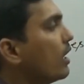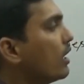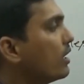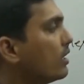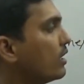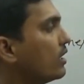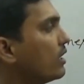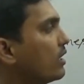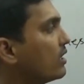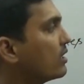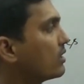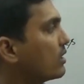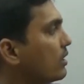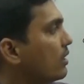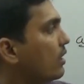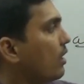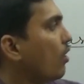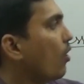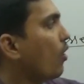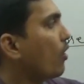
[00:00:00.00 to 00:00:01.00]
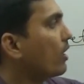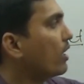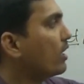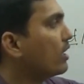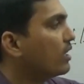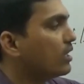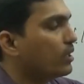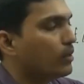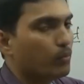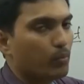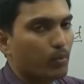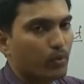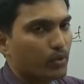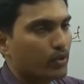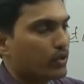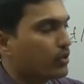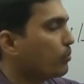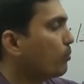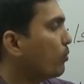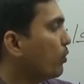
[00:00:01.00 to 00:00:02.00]
either it is lock and key
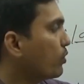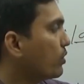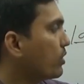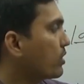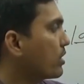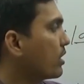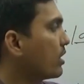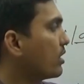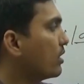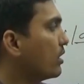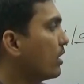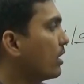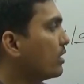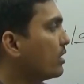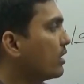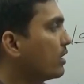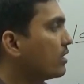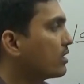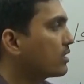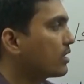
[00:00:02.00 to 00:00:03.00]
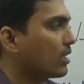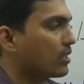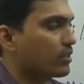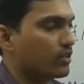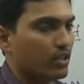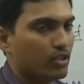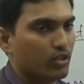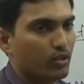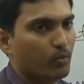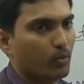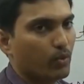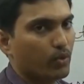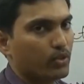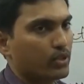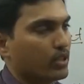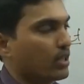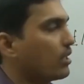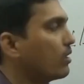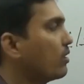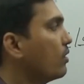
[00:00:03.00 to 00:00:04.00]
position, either it is constructive
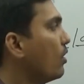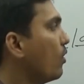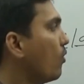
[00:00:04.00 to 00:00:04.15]
position.